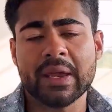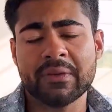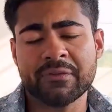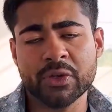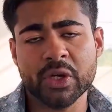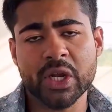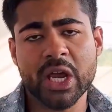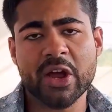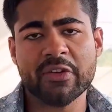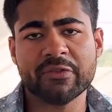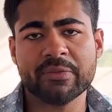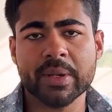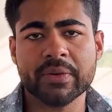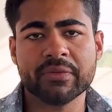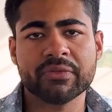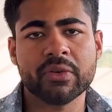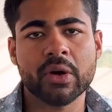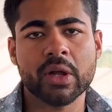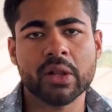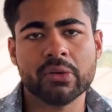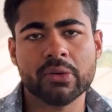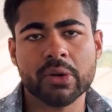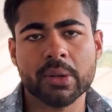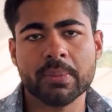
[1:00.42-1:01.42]
if you have been
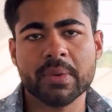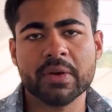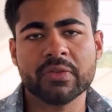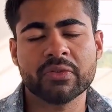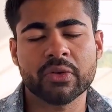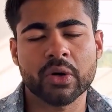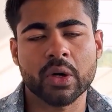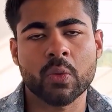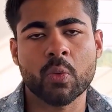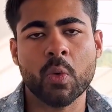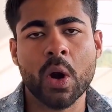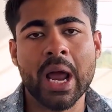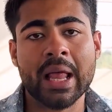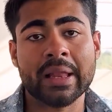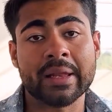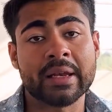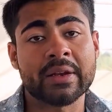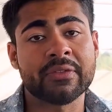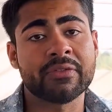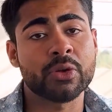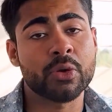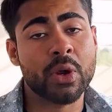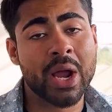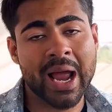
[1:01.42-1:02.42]
following me for a while,
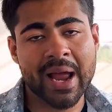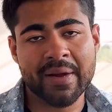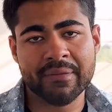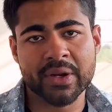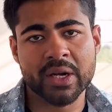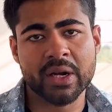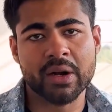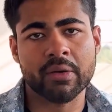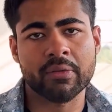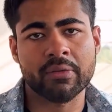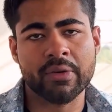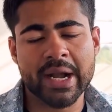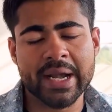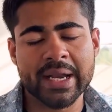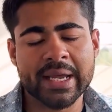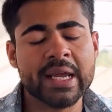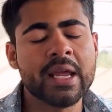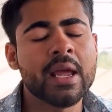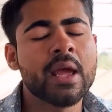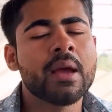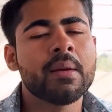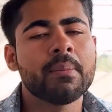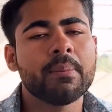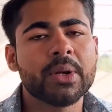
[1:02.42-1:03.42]
and if you haven't
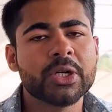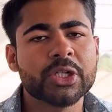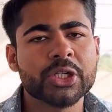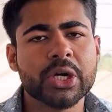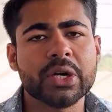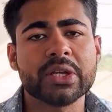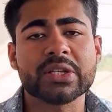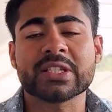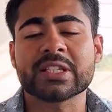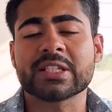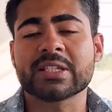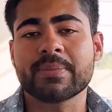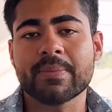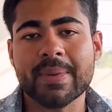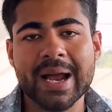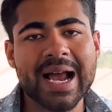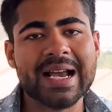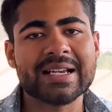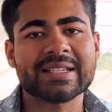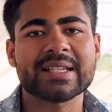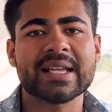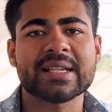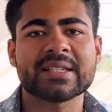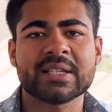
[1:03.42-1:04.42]
already, be sure to
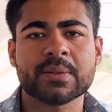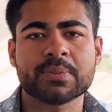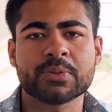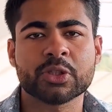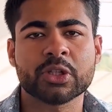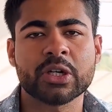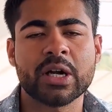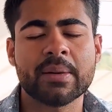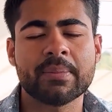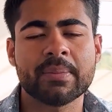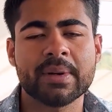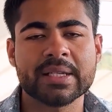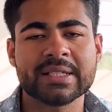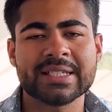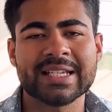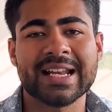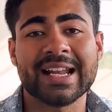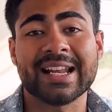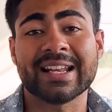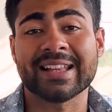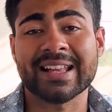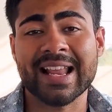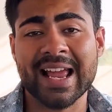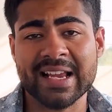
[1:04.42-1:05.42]
smash that subscribe button
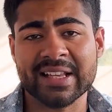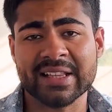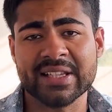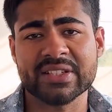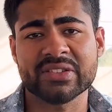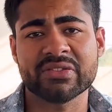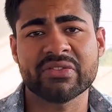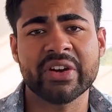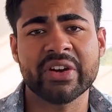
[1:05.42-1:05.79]
and like this